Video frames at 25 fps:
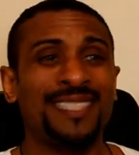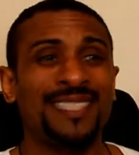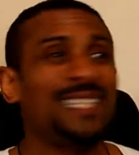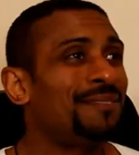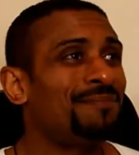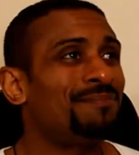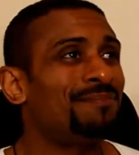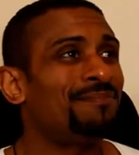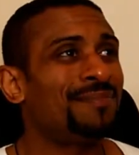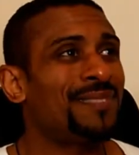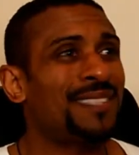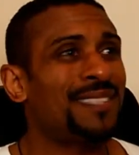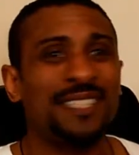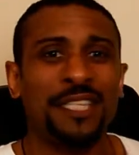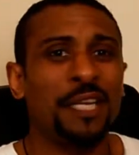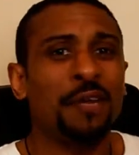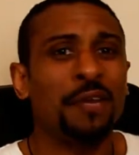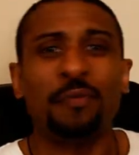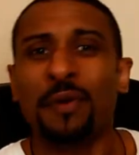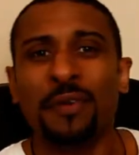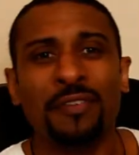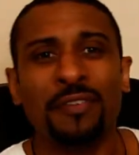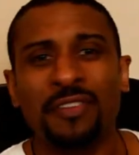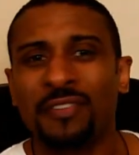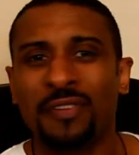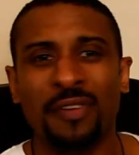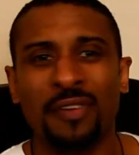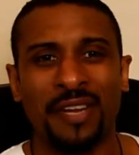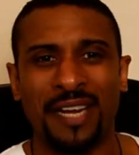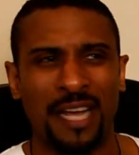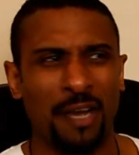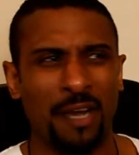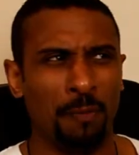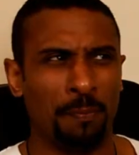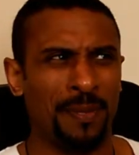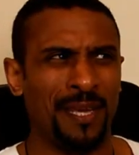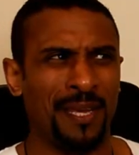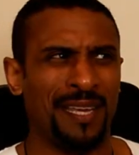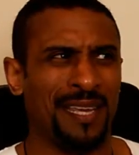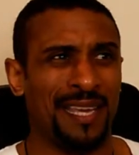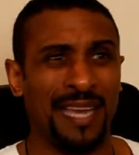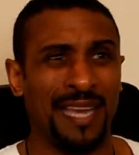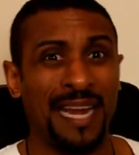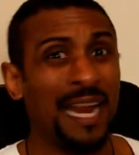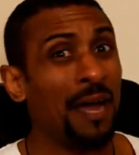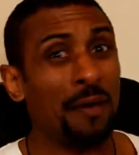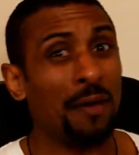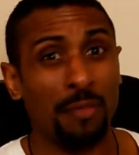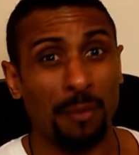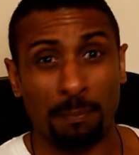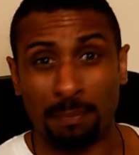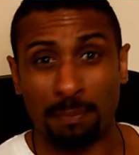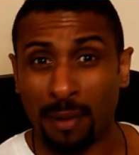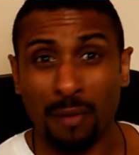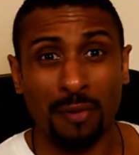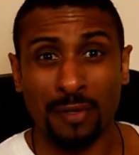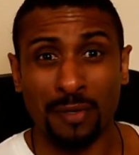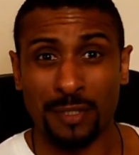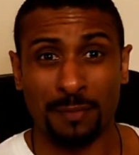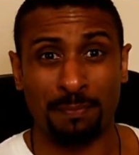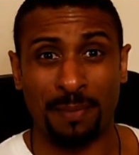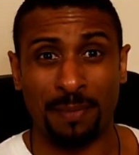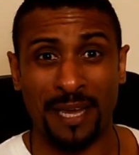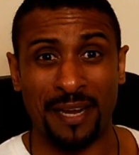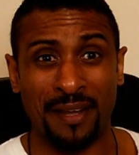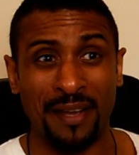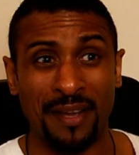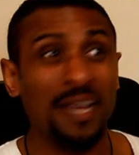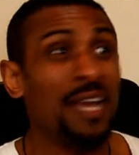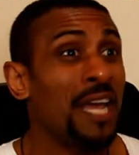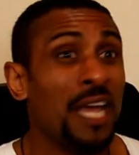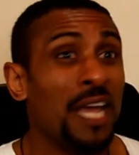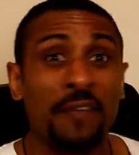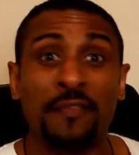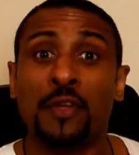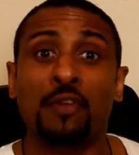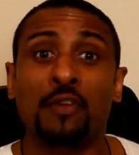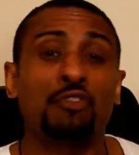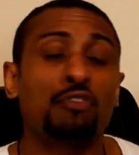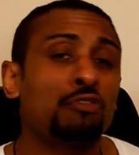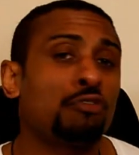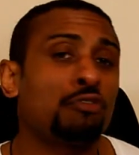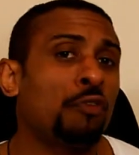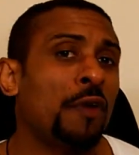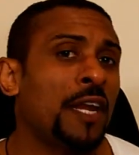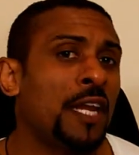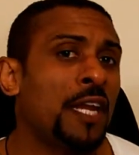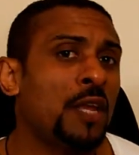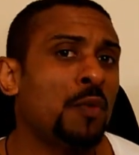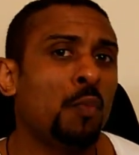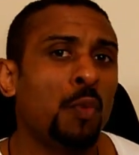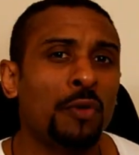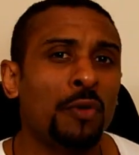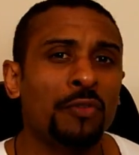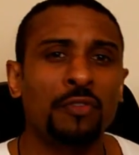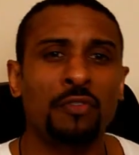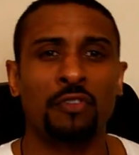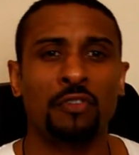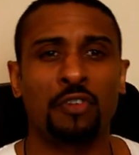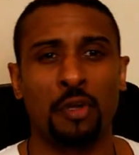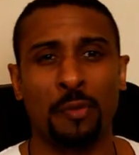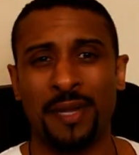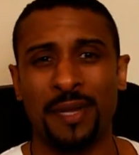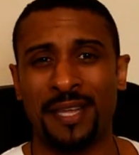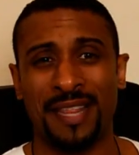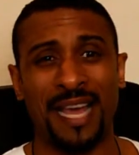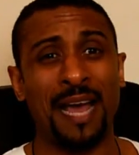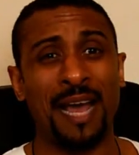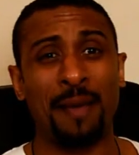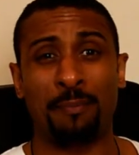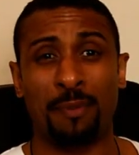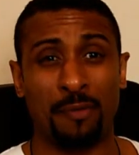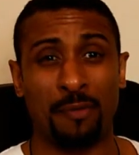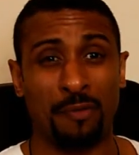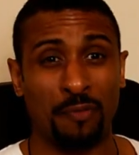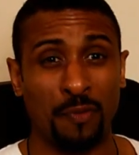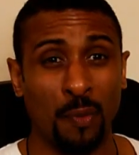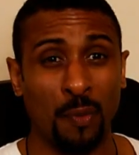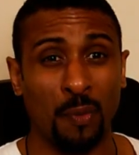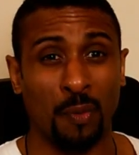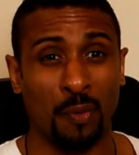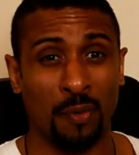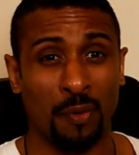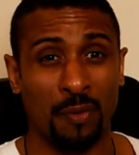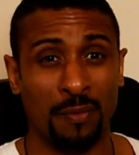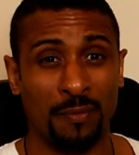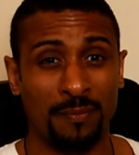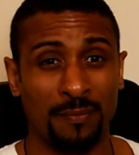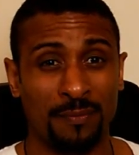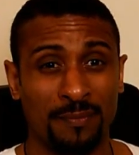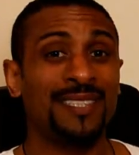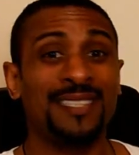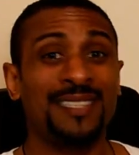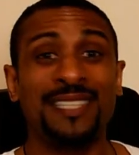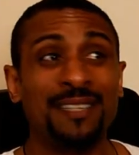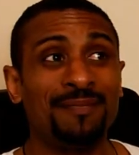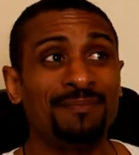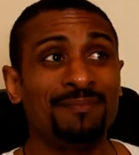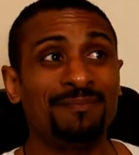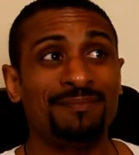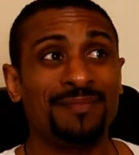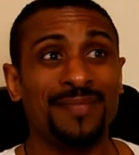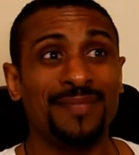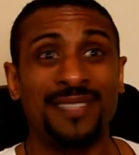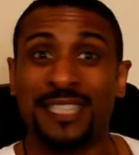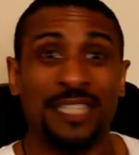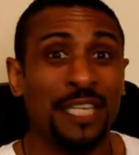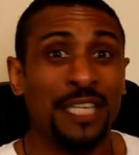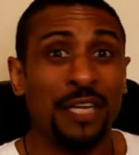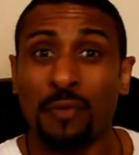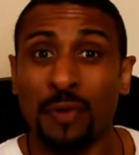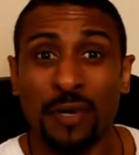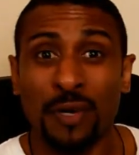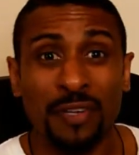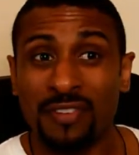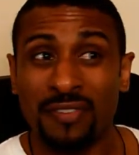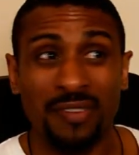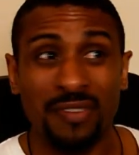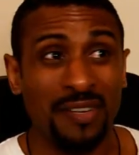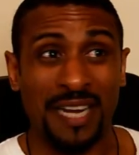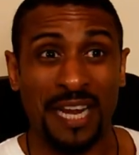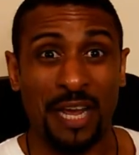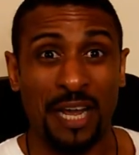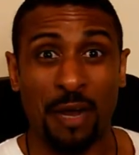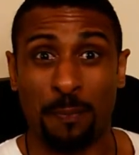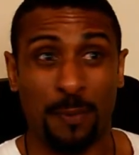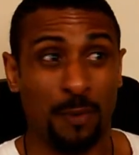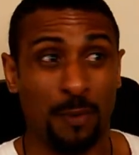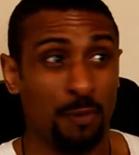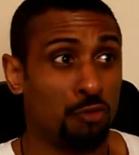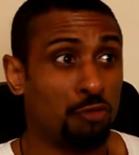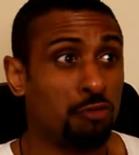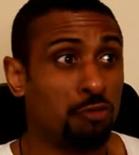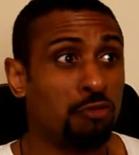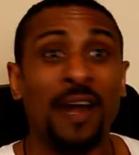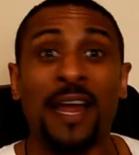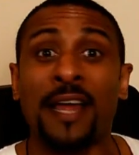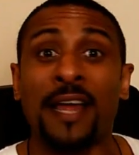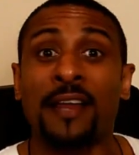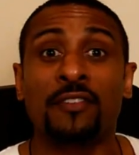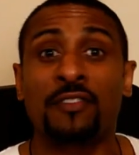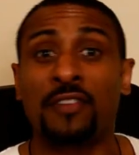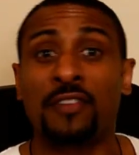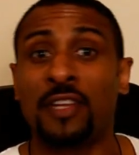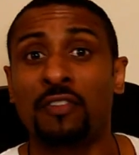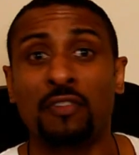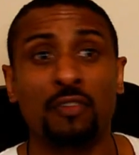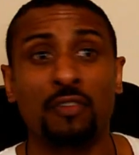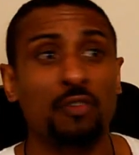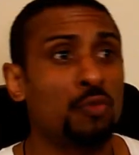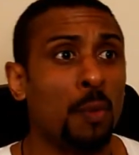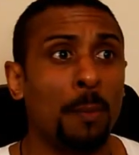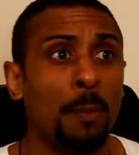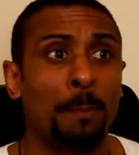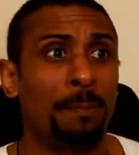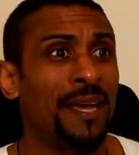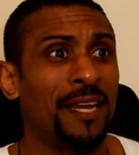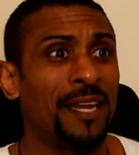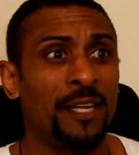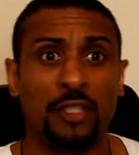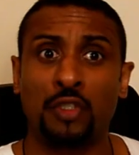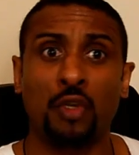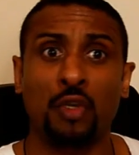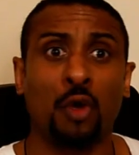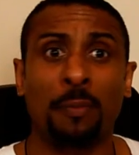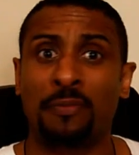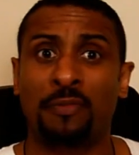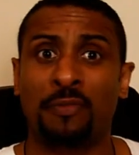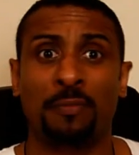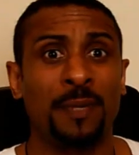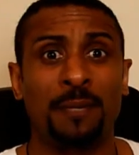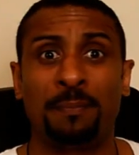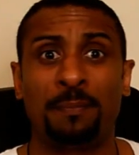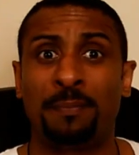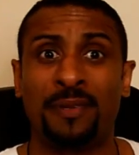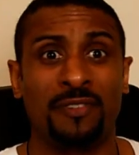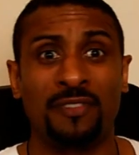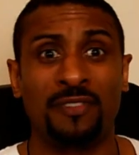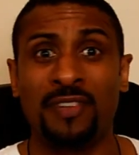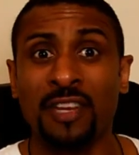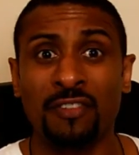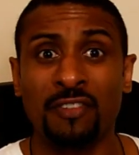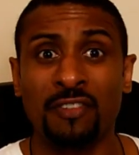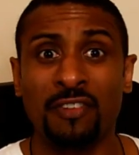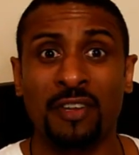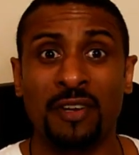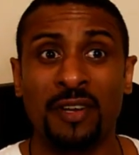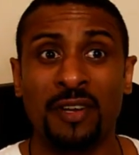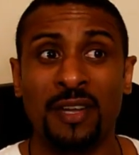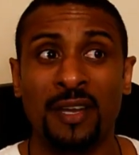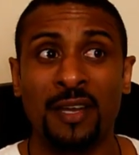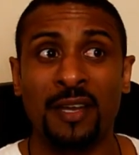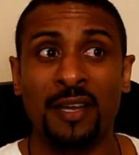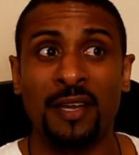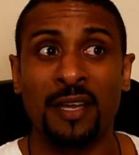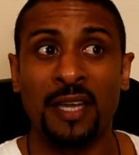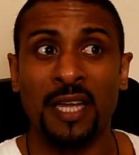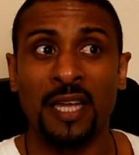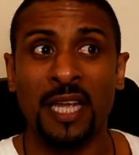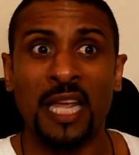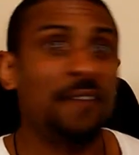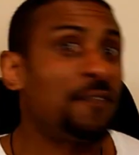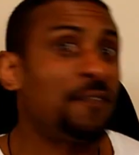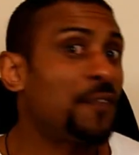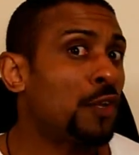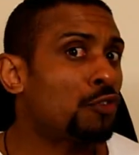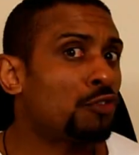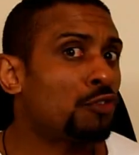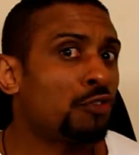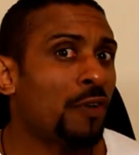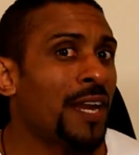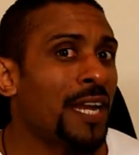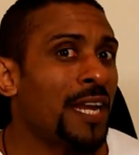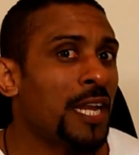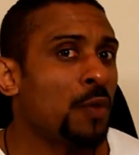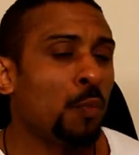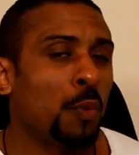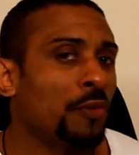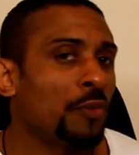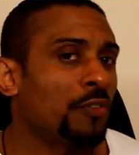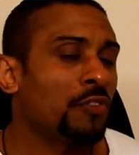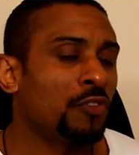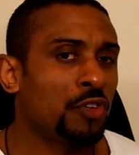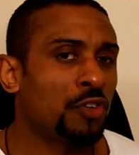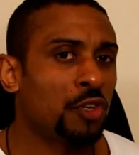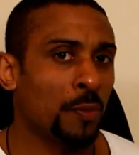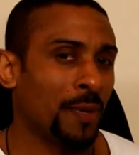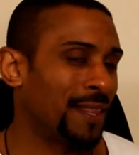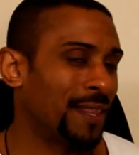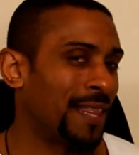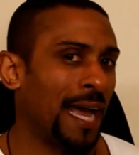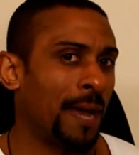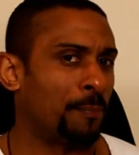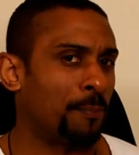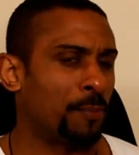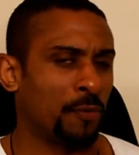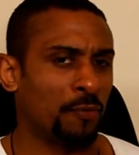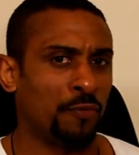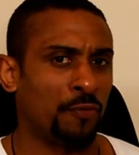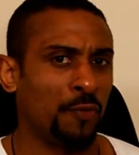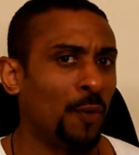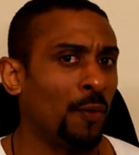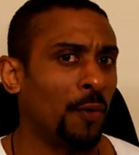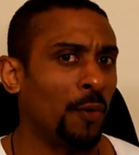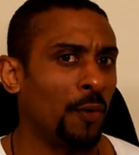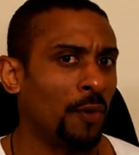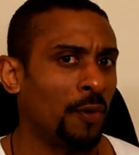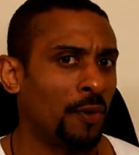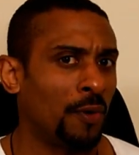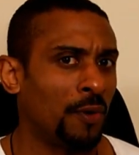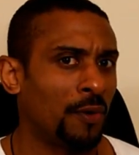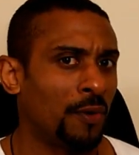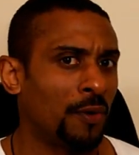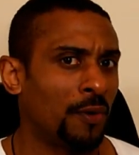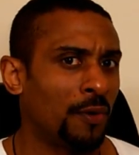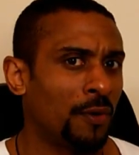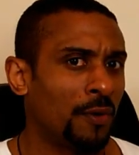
You see, steroids isn't going to help you get out the blocks better if your training wasn't doing that before. You see, steroids isn't going to help you transition to a better top speed position if your training wasn't doing that before.